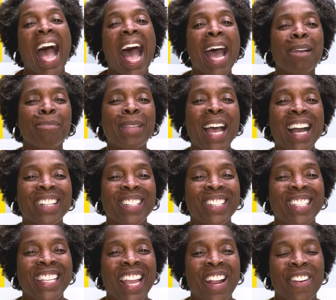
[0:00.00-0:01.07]
I'm Dr.
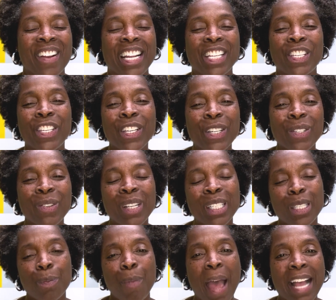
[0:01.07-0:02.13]
Terry,
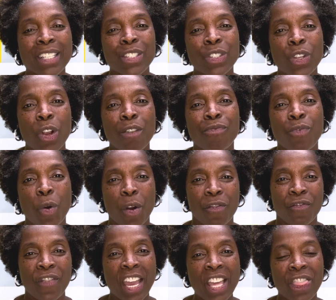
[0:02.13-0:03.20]
children's pastor for
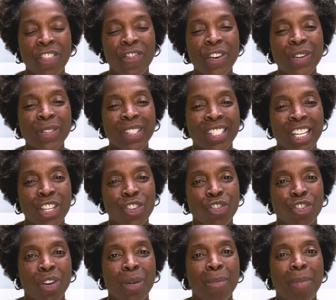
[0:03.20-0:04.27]
Faithful
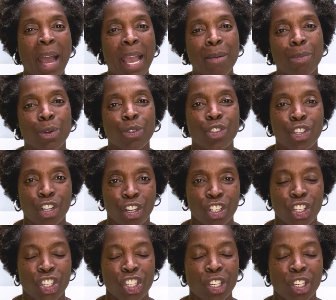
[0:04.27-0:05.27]
Central Bible Church.